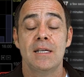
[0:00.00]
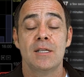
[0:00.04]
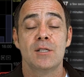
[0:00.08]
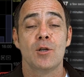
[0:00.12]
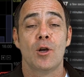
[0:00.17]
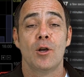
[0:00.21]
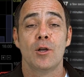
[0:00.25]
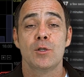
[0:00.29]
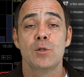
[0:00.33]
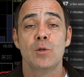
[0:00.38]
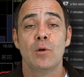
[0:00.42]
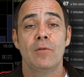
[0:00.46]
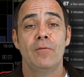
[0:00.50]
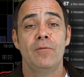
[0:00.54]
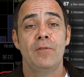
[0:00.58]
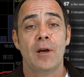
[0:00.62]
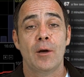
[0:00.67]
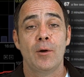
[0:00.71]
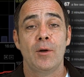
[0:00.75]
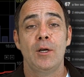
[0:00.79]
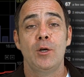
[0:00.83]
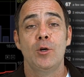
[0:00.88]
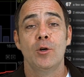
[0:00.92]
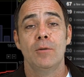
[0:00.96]
is also a
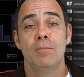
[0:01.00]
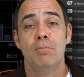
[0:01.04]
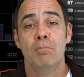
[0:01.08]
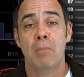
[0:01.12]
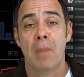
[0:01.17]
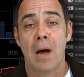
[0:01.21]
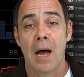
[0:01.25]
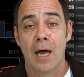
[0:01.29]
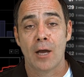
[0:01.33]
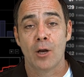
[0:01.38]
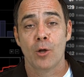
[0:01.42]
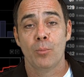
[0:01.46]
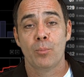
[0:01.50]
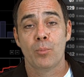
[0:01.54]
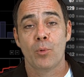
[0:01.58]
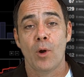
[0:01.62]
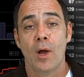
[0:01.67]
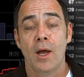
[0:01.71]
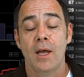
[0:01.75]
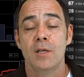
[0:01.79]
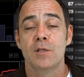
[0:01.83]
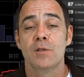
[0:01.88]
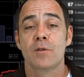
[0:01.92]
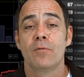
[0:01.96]
very good model
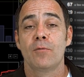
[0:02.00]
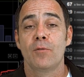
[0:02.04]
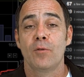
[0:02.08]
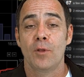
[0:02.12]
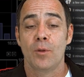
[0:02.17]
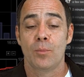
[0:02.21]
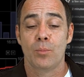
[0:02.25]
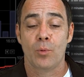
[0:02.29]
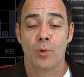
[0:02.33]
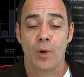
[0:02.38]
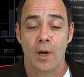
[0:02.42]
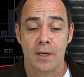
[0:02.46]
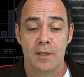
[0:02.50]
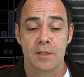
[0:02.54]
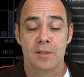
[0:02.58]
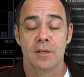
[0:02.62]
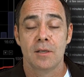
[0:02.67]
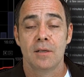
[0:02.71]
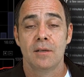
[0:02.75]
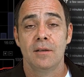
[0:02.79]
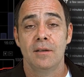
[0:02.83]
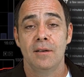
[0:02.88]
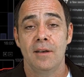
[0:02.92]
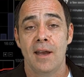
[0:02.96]
price for the
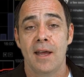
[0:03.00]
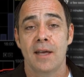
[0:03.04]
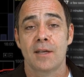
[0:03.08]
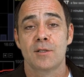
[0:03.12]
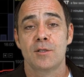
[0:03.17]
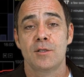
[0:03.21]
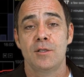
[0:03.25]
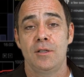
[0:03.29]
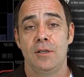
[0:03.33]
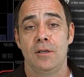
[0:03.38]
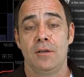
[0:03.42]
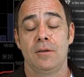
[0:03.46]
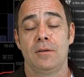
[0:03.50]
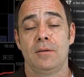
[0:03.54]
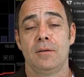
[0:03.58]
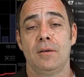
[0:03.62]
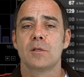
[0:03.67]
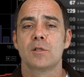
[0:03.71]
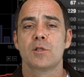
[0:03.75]
price next year.